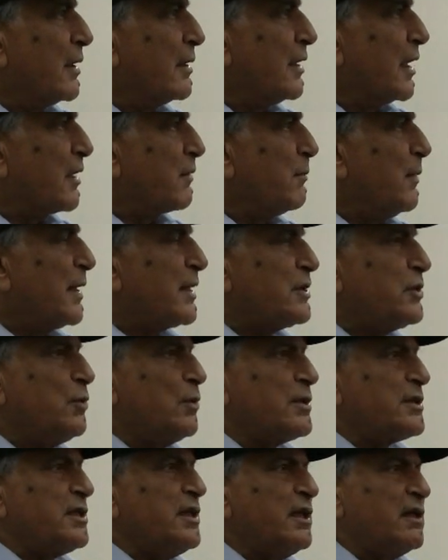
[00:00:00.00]
that makes you
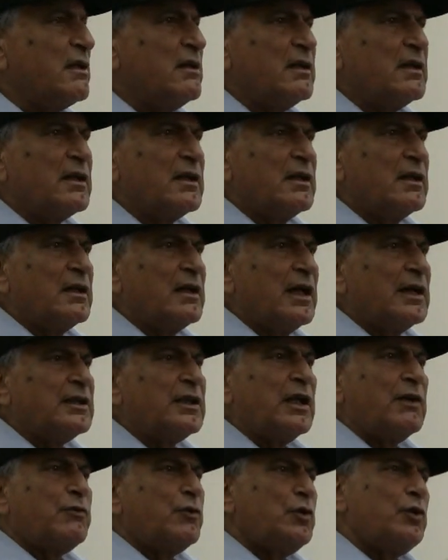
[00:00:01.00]
a seeker and
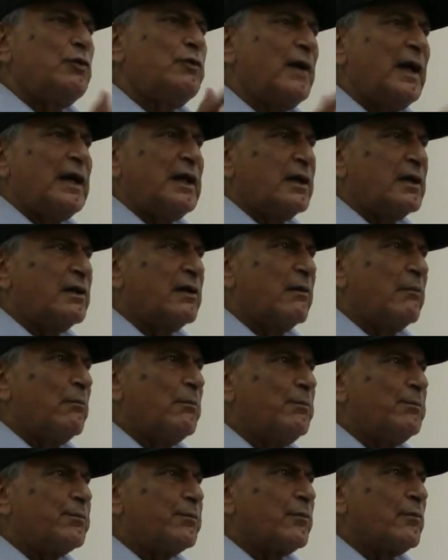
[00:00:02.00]
therefore you find.
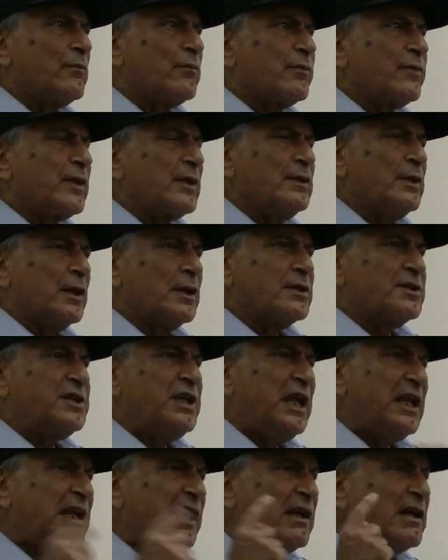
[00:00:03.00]
The
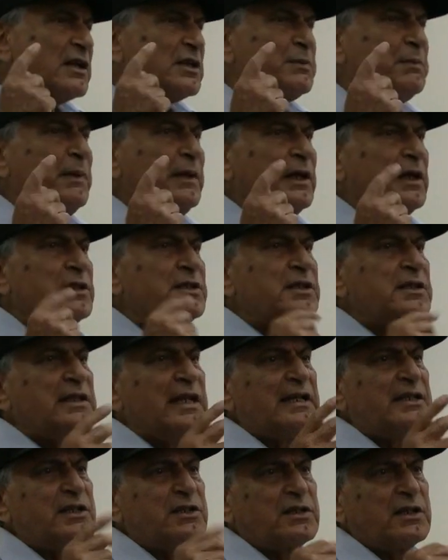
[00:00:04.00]
seeking experience is
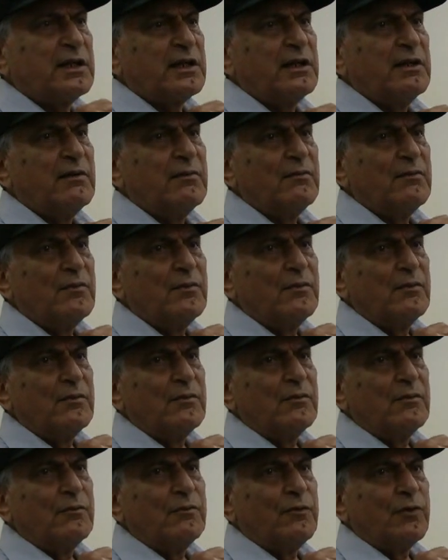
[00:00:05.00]
necessary
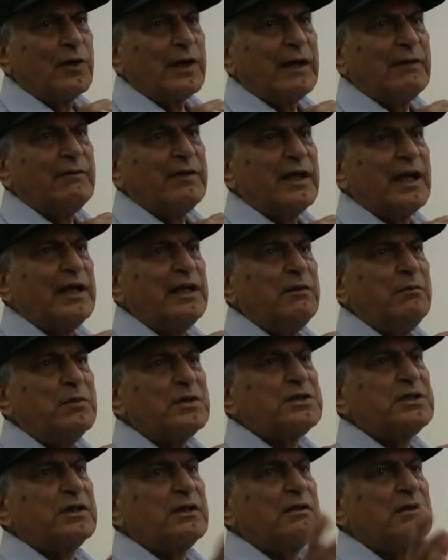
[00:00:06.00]
for having any
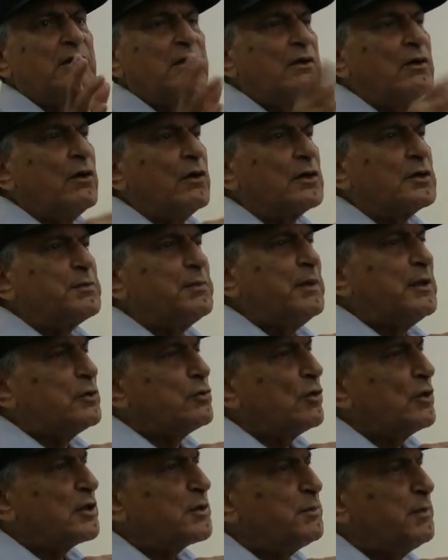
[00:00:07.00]
mystical or
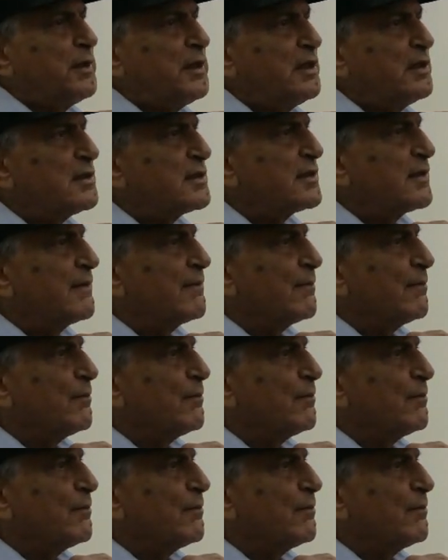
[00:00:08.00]
spiritual experience.